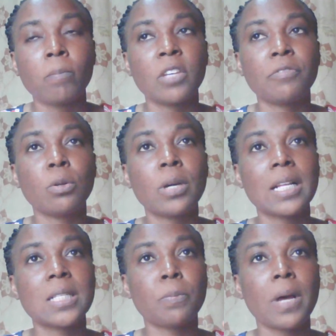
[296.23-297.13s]
If you look
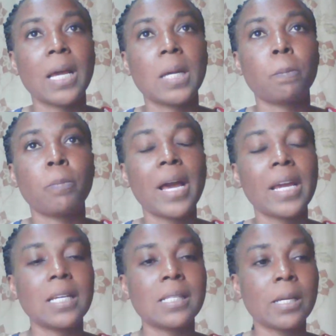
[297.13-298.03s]
at
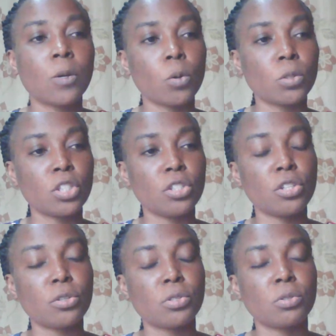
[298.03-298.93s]
pi is a
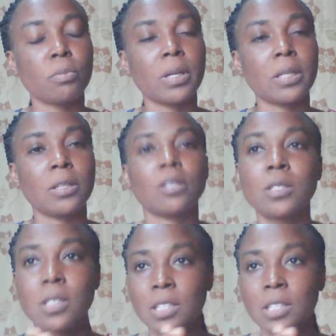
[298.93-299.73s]
continuous number, not the